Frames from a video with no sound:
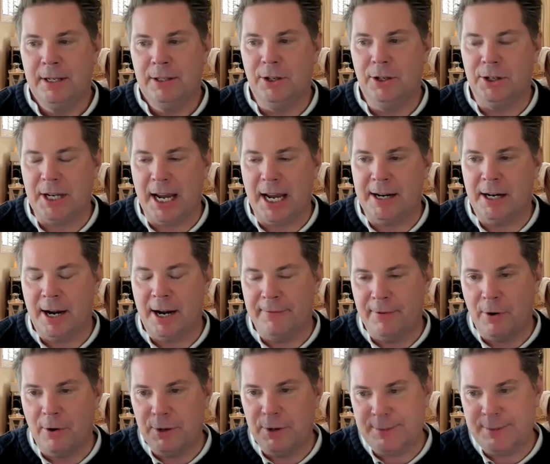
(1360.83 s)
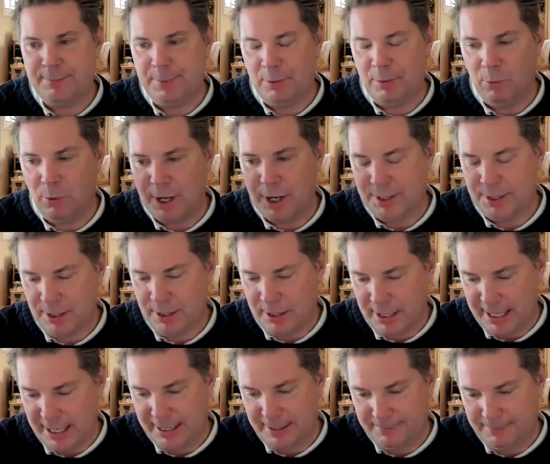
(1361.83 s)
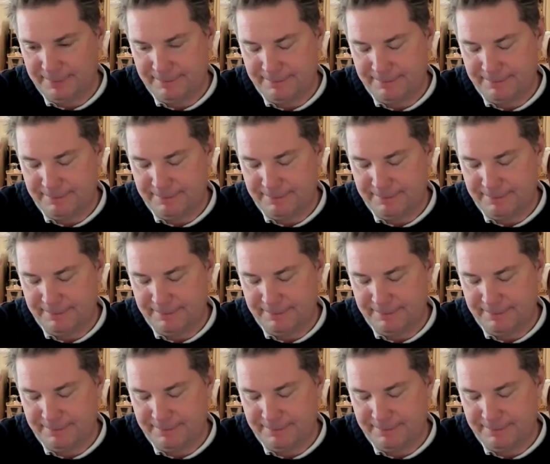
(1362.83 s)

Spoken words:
look, I've always been one to like,